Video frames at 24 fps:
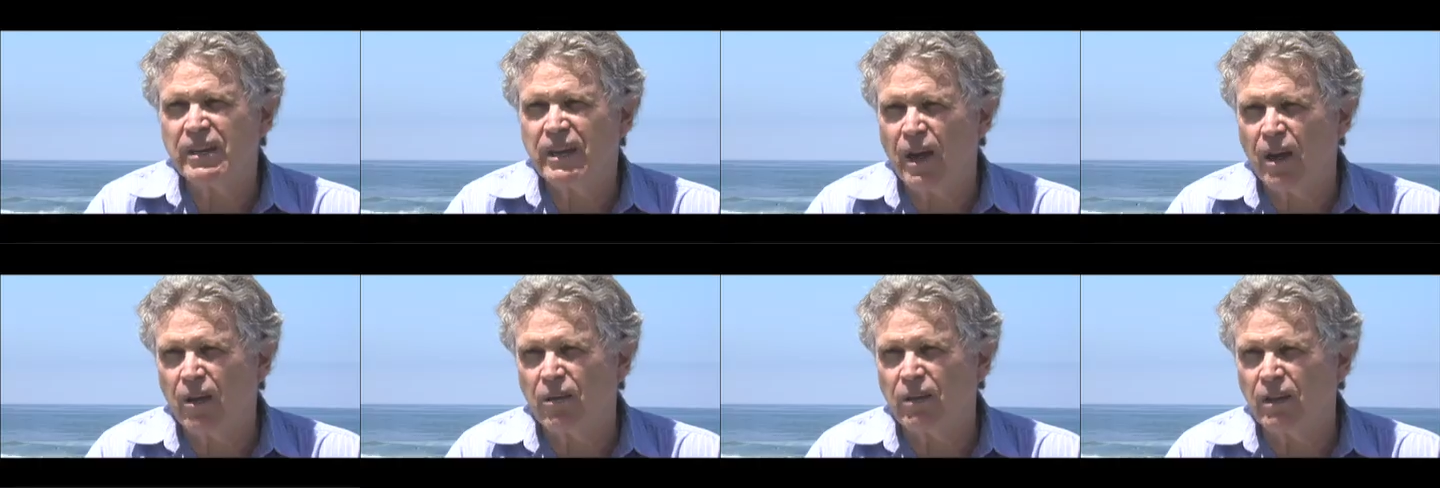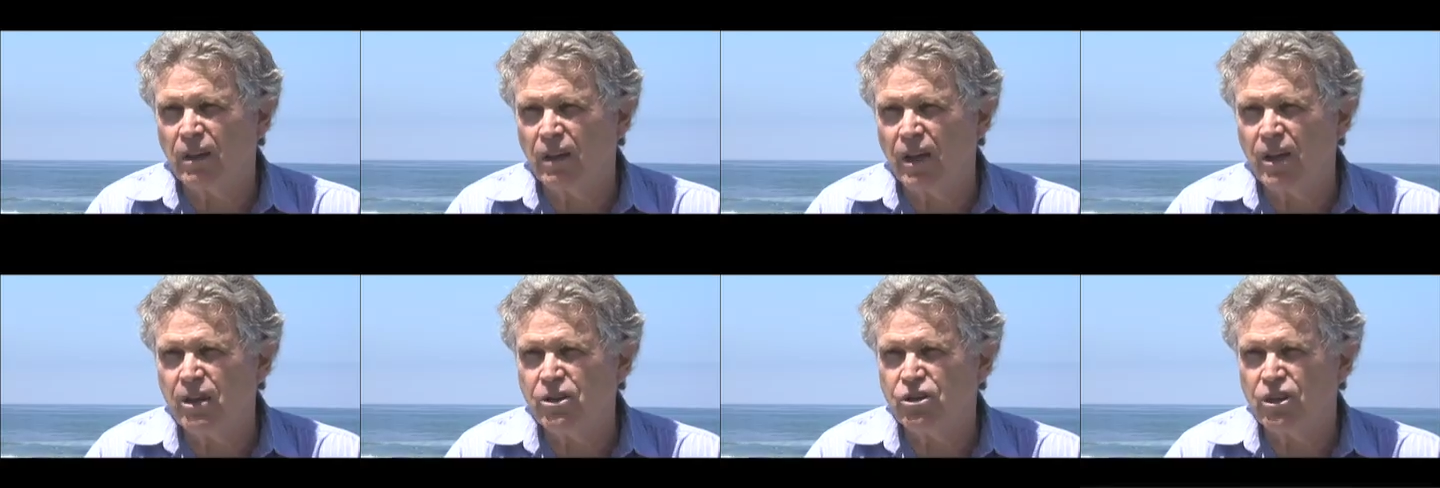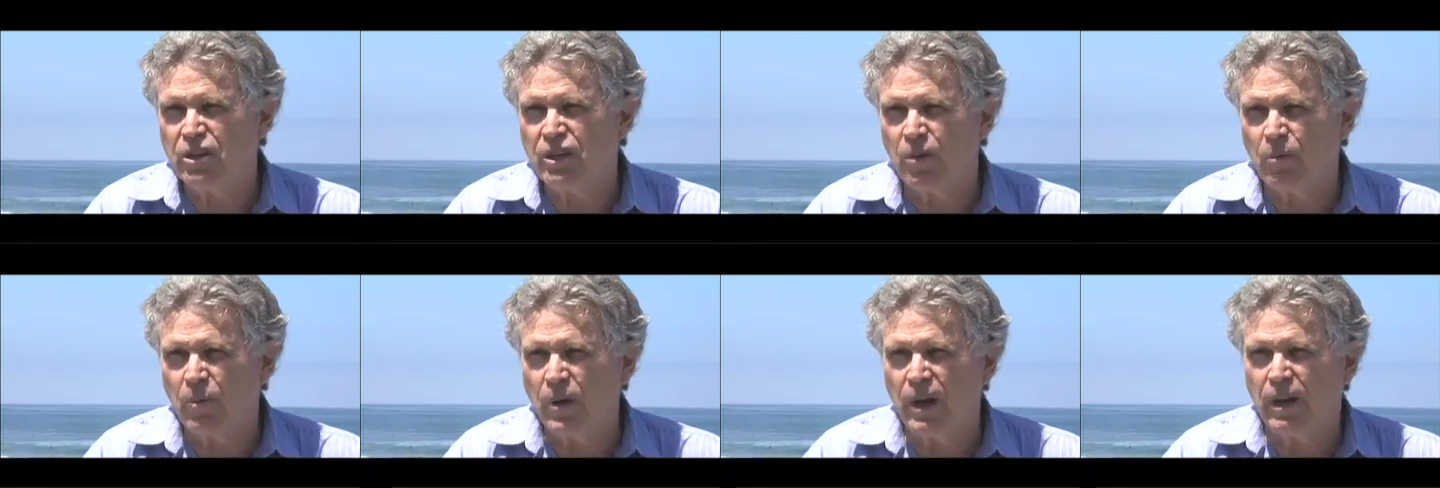the calculation
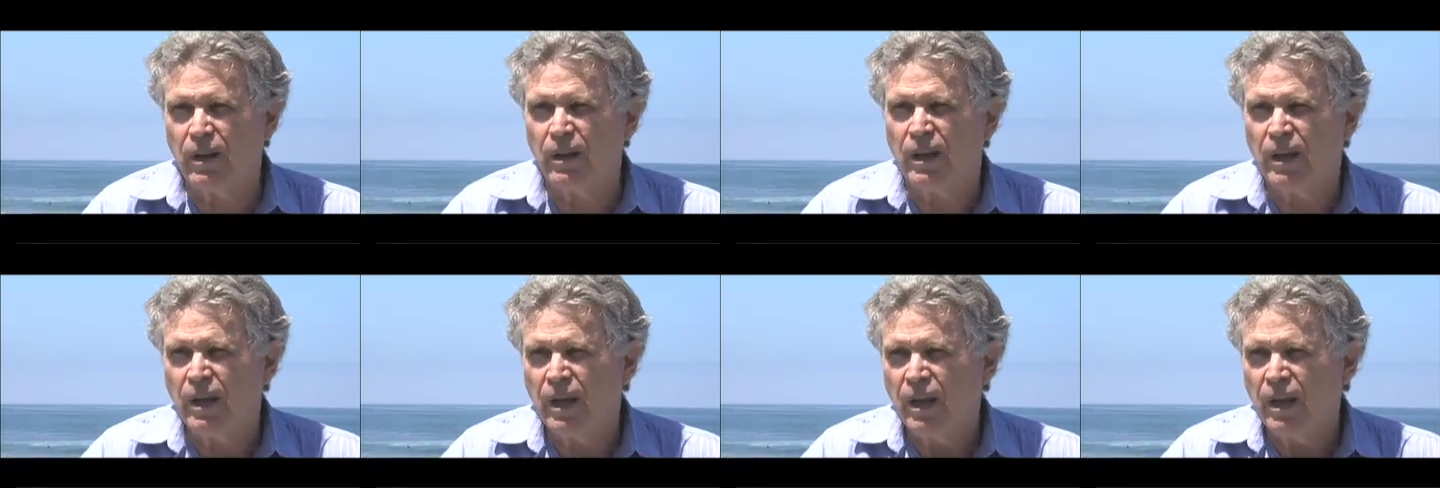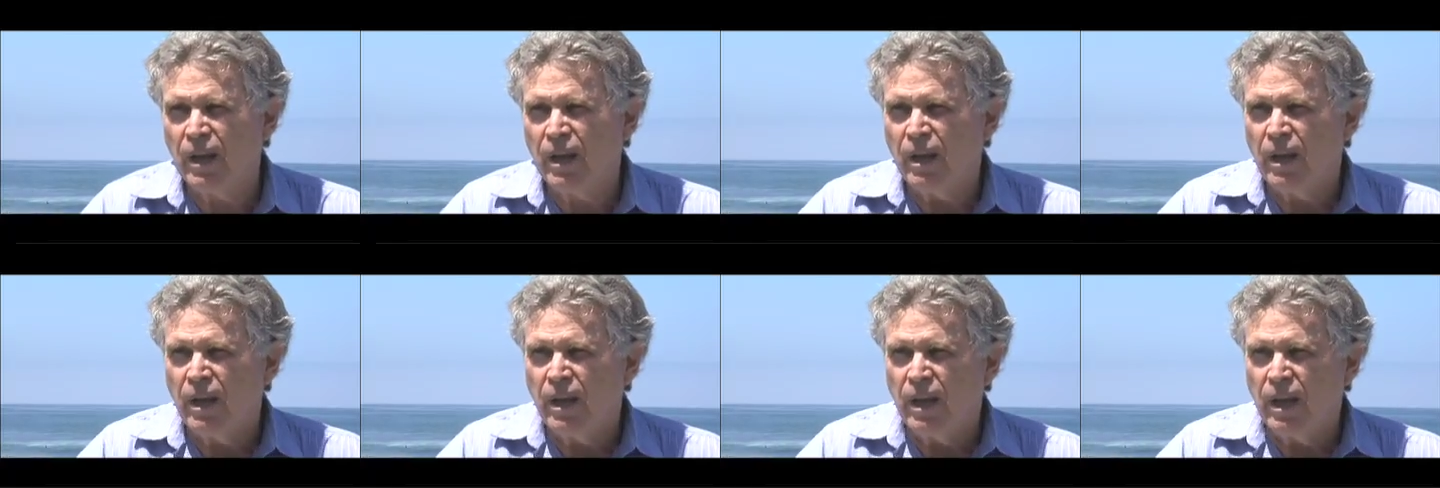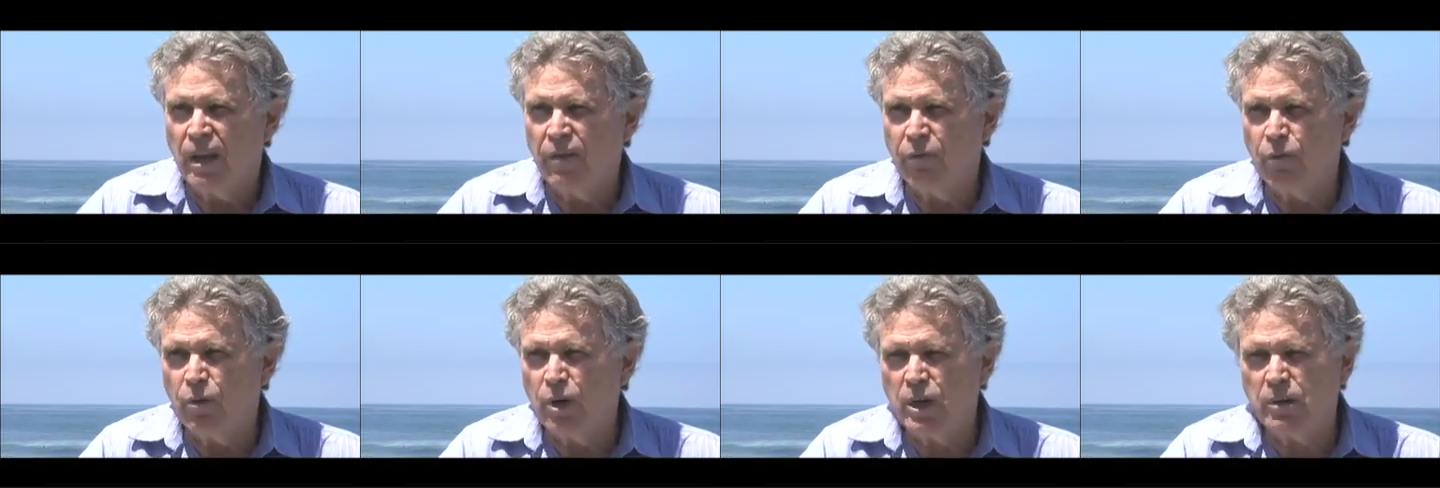that, well,
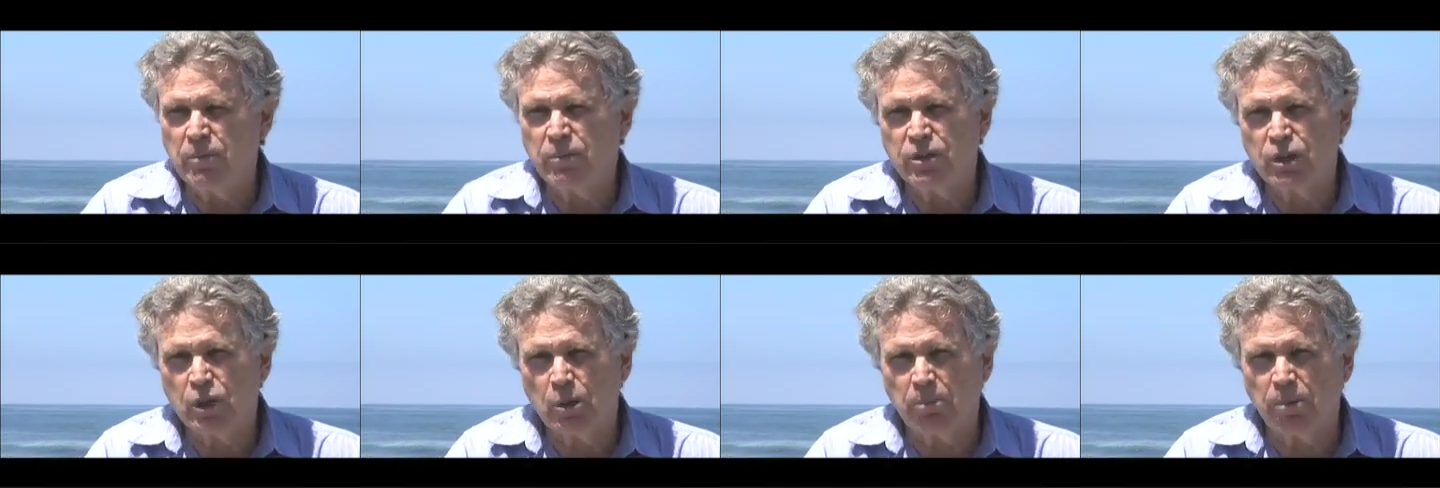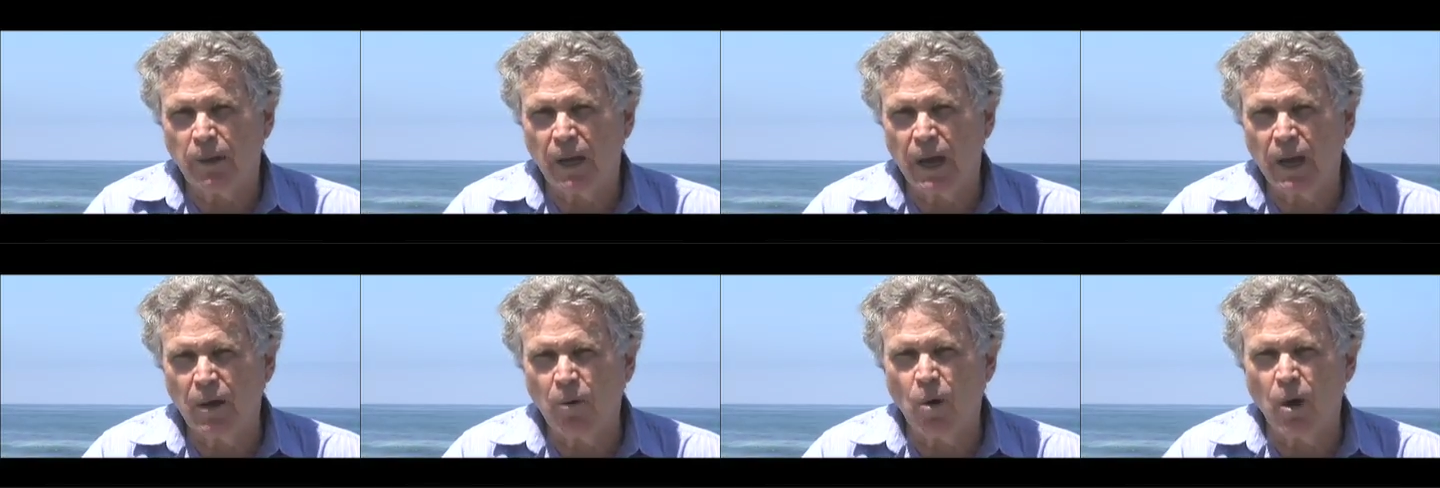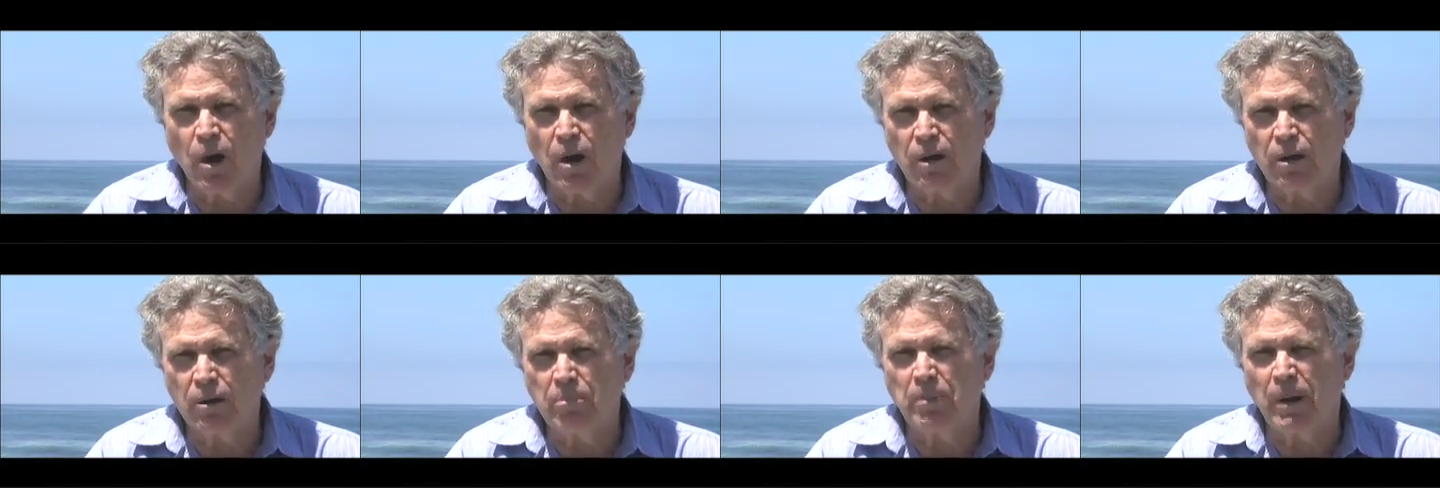if we supply
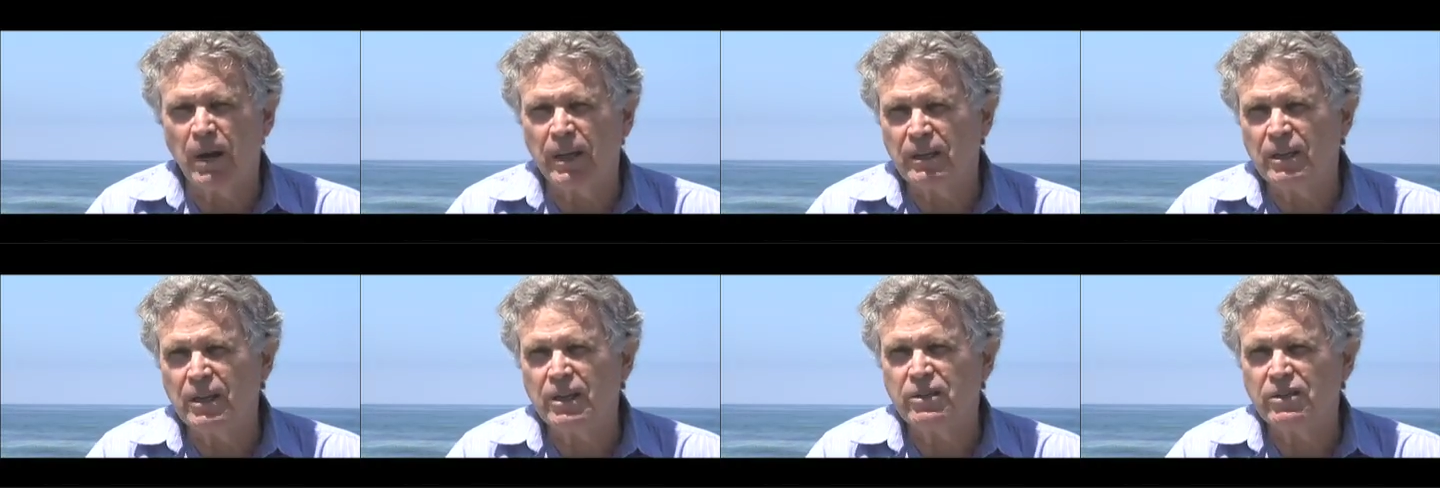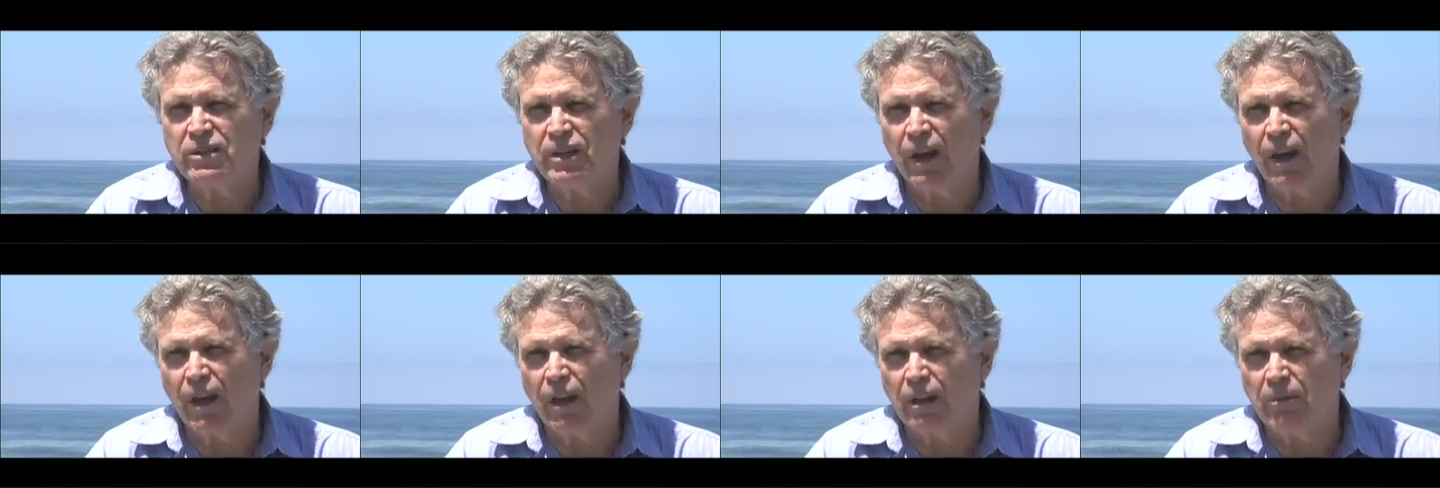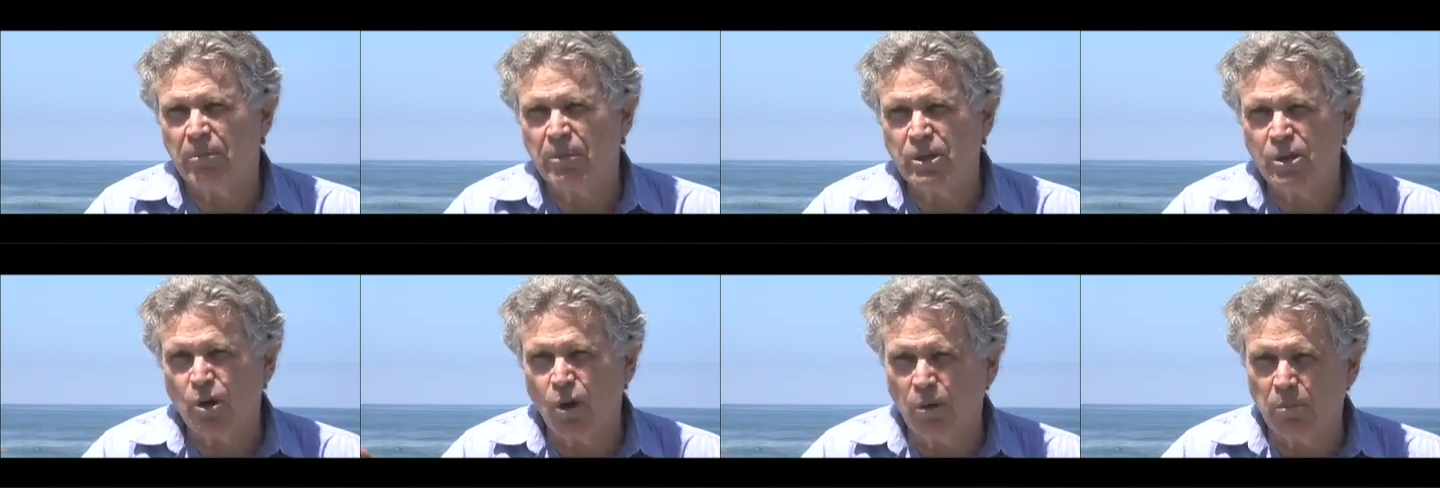water by desal and
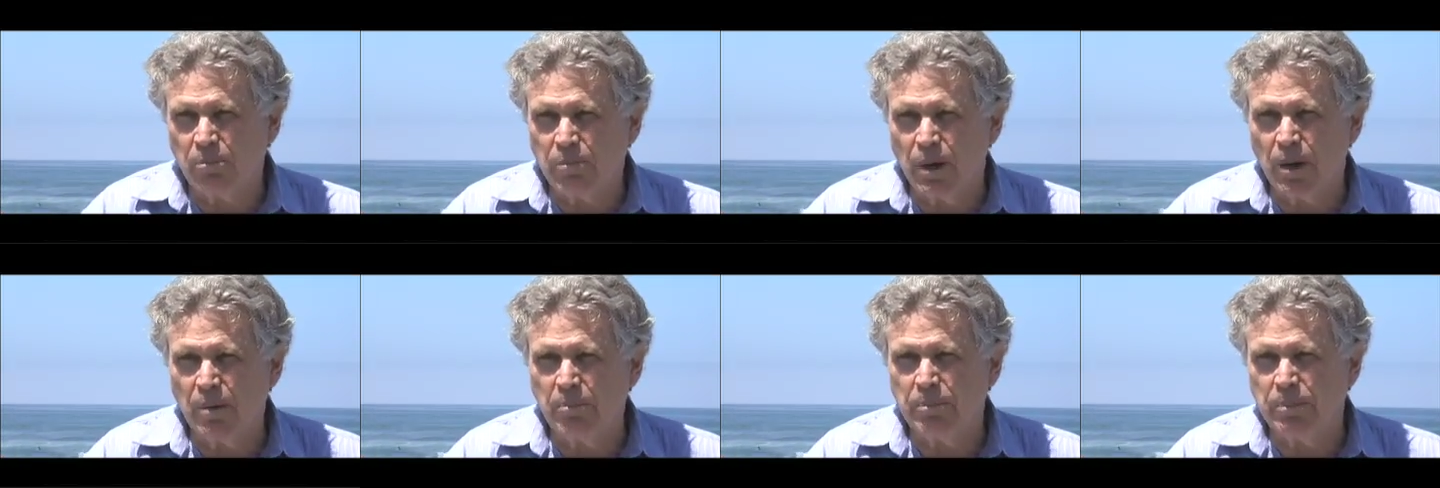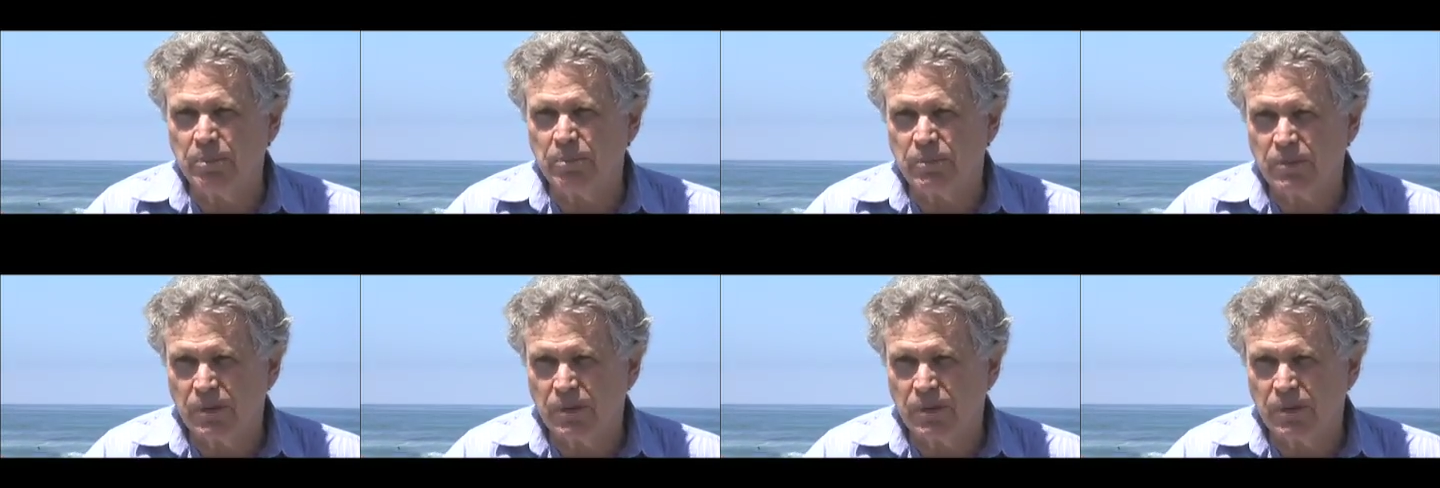we don't pump